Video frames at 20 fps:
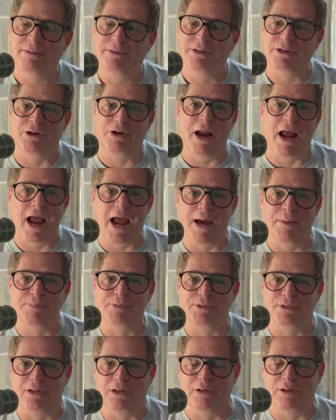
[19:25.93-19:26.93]
You're
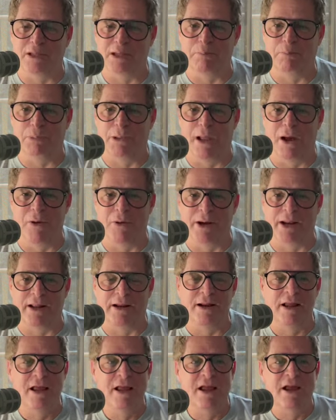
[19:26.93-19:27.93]
absolutely blowing
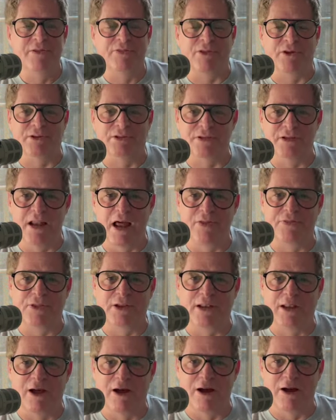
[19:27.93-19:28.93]
it. There's
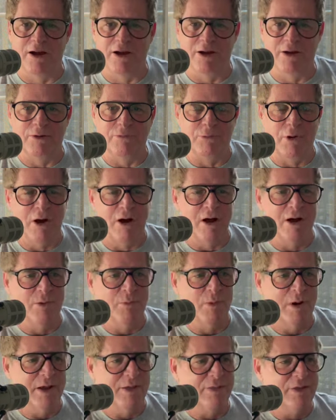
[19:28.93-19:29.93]
nothing wrong
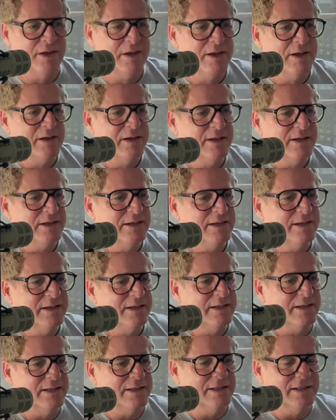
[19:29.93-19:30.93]
with,
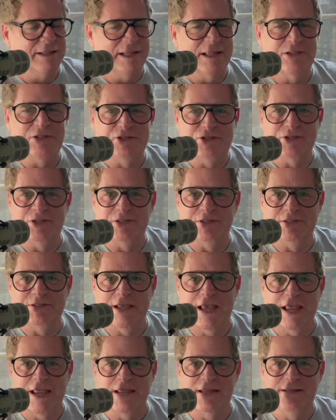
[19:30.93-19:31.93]
let's just
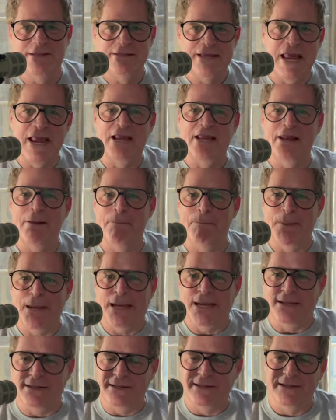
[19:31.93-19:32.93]
say, taking a
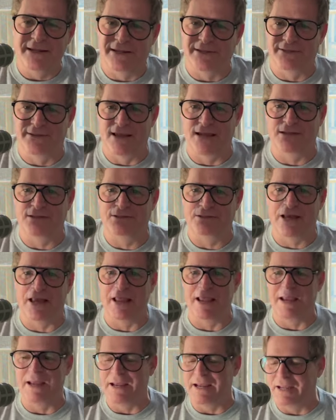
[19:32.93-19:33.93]
beat, as they
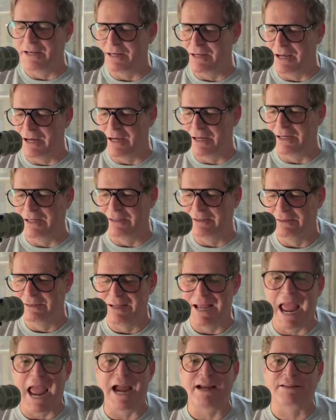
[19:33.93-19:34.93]
say in
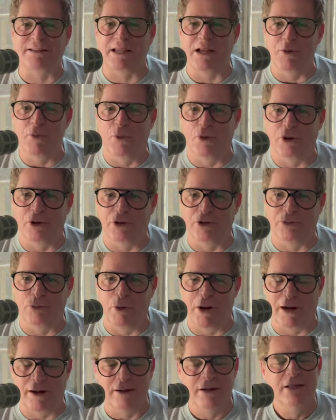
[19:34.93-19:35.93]
acting world,
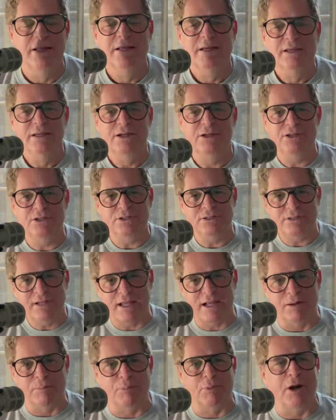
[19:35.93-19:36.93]
where you just
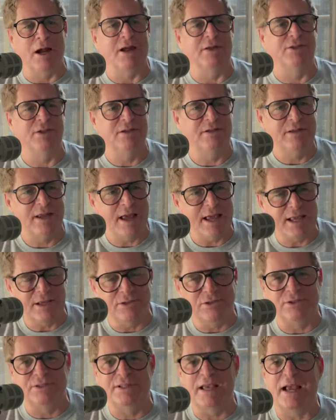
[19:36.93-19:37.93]
take a breath. You take a
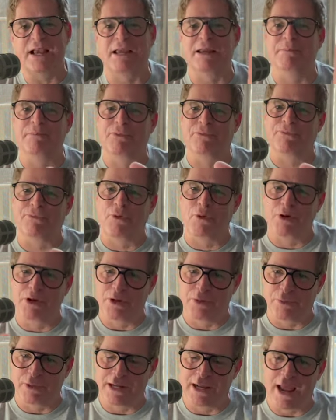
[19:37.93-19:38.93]
second before
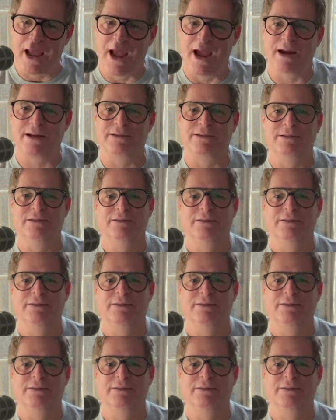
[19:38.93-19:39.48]
you react.